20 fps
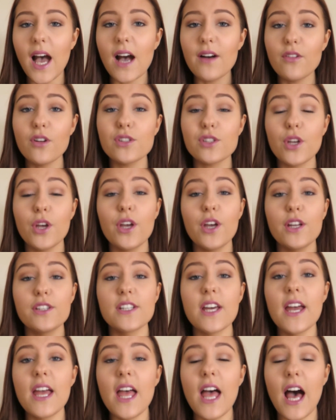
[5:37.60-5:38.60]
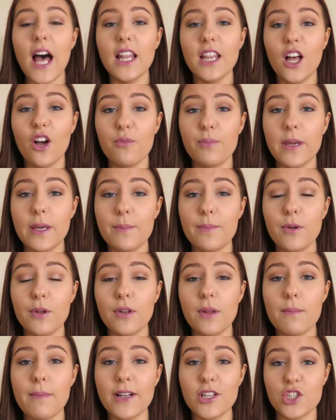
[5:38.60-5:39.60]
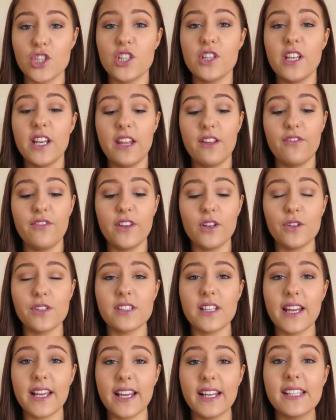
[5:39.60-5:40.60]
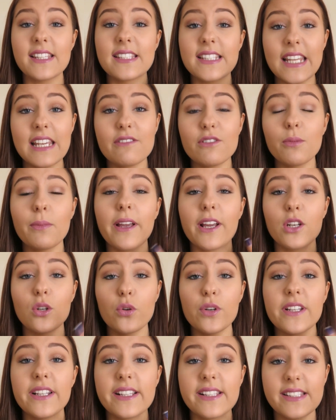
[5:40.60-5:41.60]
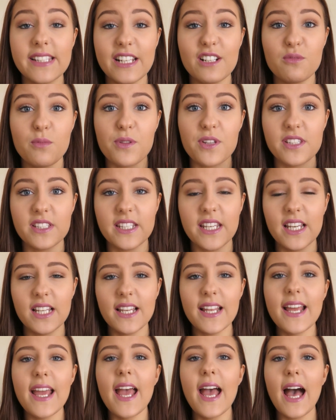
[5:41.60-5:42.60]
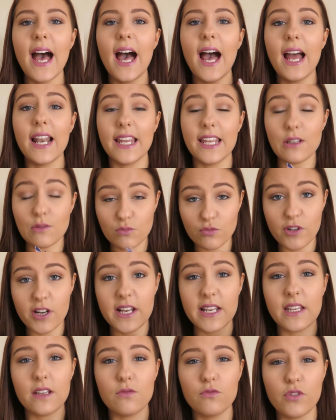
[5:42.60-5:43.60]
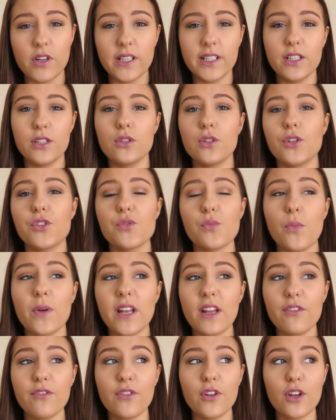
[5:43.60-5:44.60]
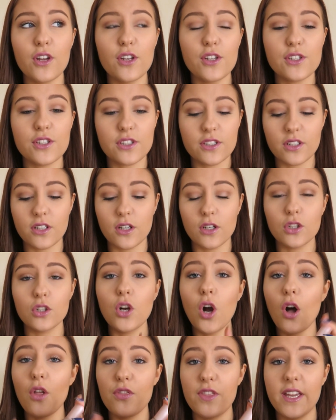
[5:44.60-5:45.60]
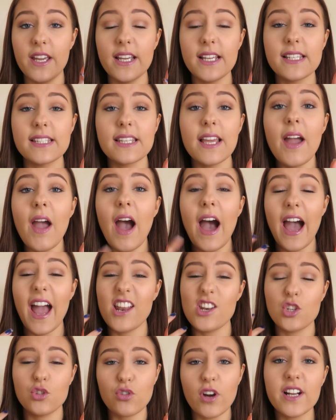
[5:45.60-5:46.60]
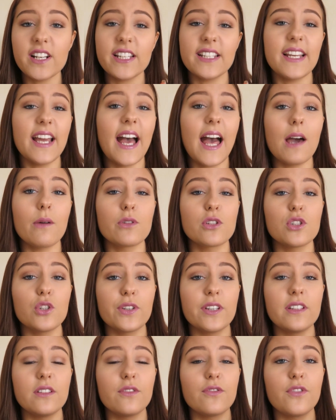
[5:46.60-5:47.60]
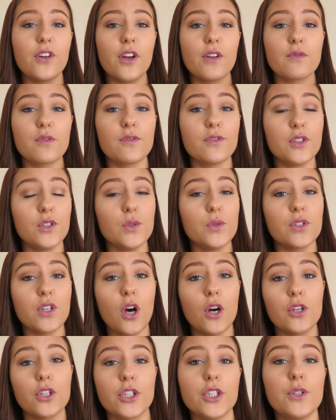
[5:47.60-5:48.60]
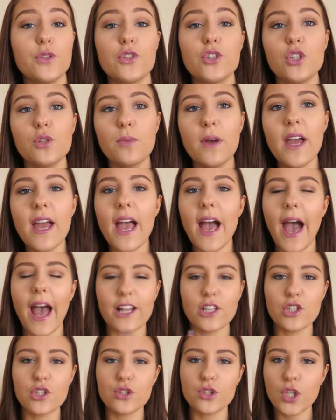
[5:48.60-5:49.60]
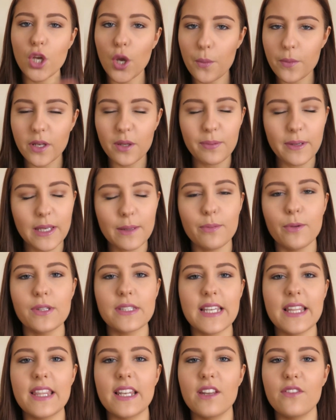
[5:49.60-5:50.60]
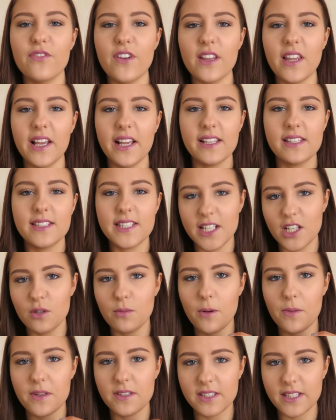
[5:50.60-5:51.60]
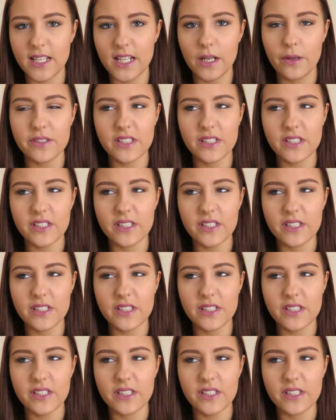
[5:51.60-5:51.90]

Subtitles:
I've also heard a lot of people mention that it feels like a serum, like an oily serum on the skin, and it really does. When I first got this, I hadn't tried it yet. I was looking for reviews on YouTube, and so many people said that it felt like a serum on the skin.